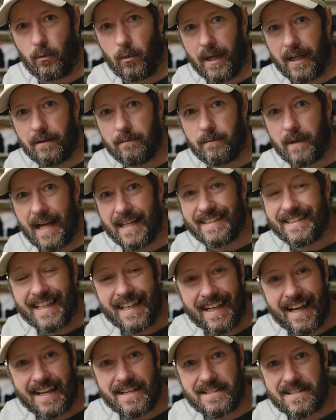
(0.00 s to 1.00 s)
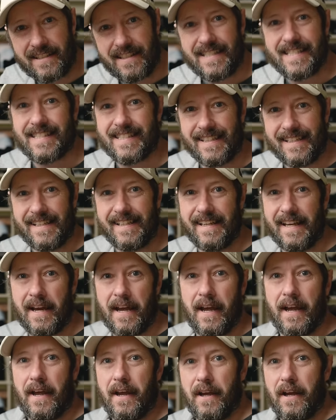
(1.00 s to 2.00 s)
Well, I did actually see
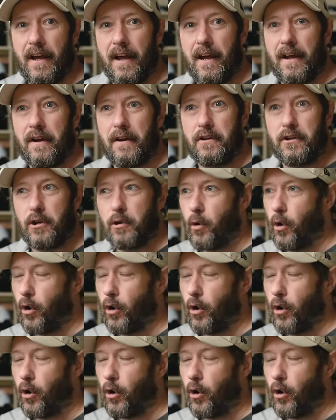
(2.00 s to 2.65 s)
you